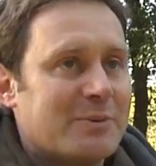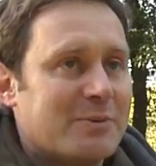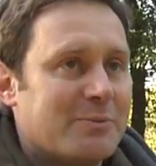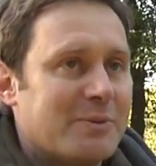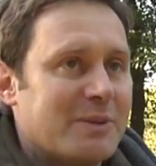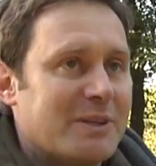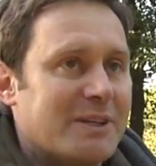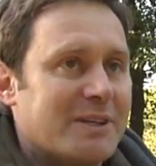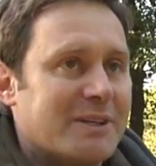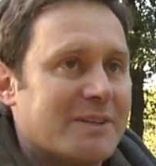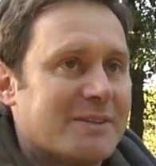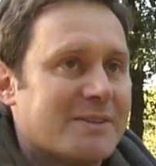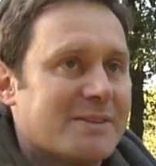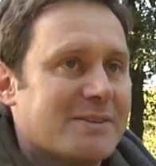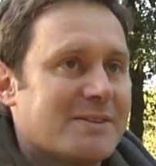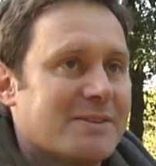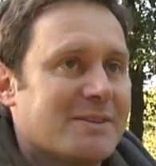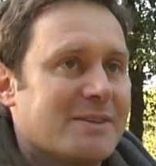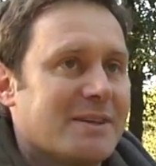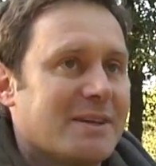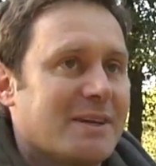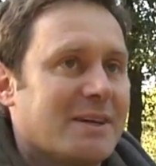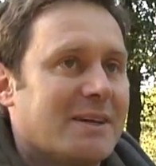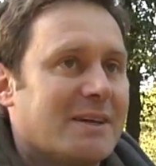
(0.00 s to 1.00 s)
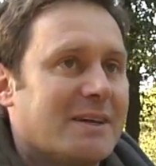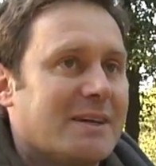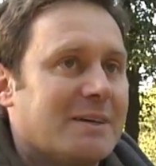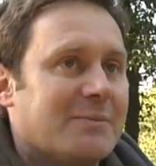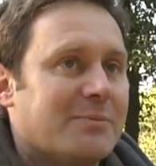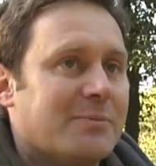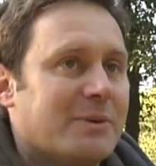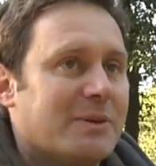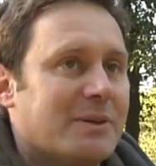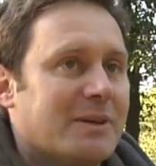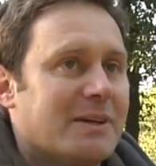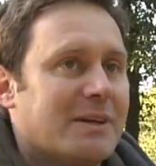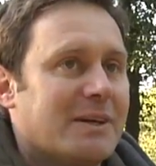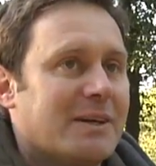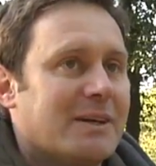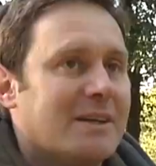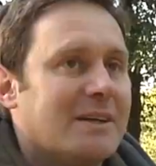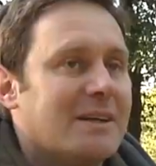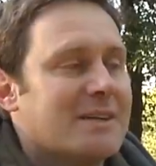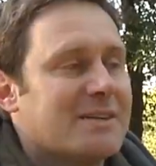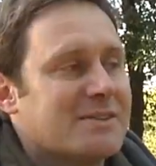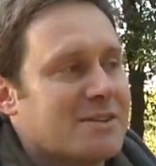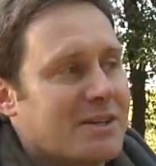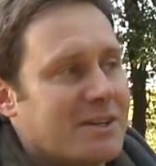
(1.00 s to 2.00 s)
with plants, um, uh,
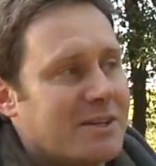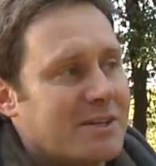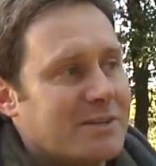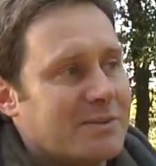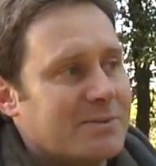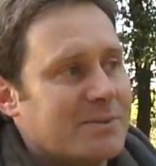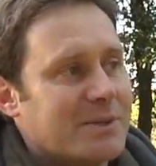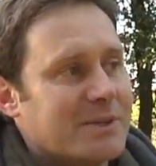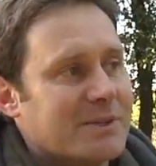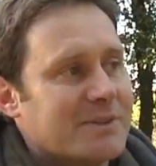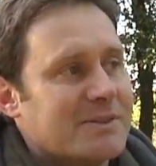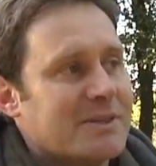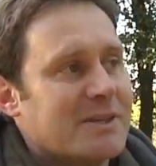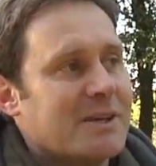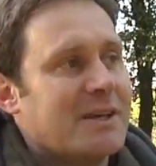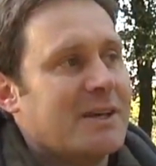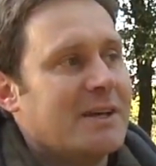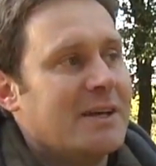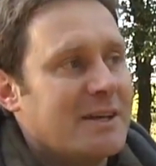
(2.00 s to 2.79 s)
less hardy ones,